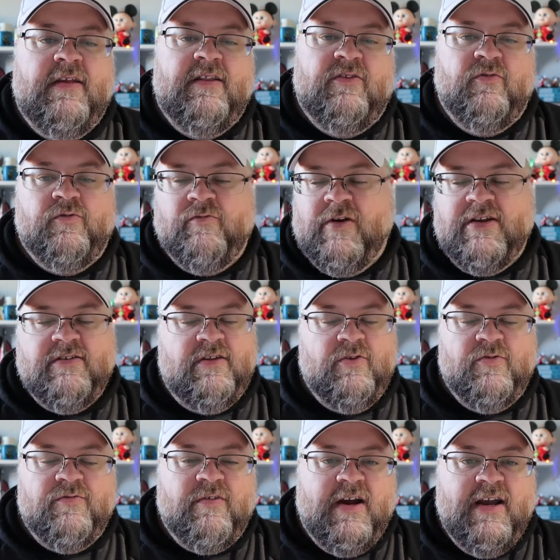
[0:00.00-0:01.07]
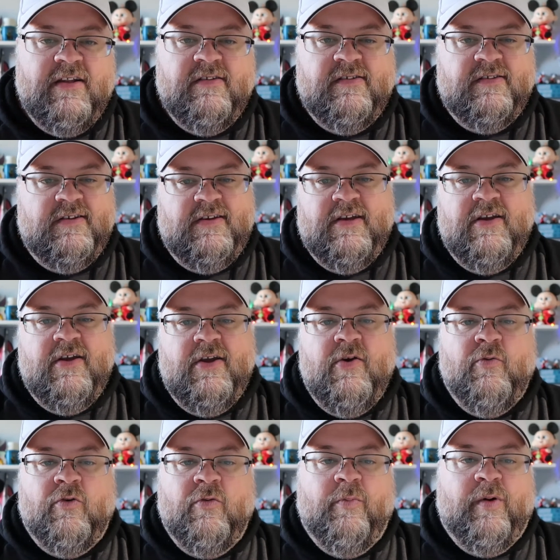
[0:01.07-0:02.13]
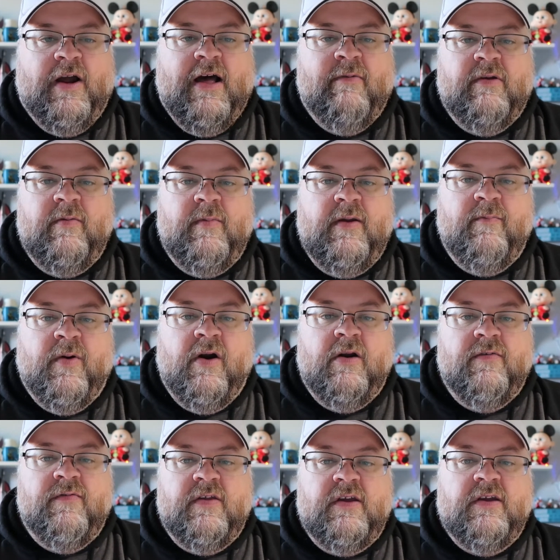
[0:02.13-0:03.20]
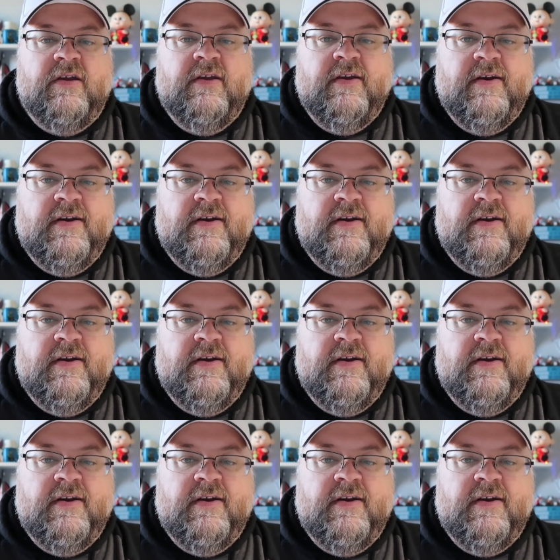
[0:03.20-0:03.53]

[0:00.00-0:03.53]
that the rest of those rides will probably be part of the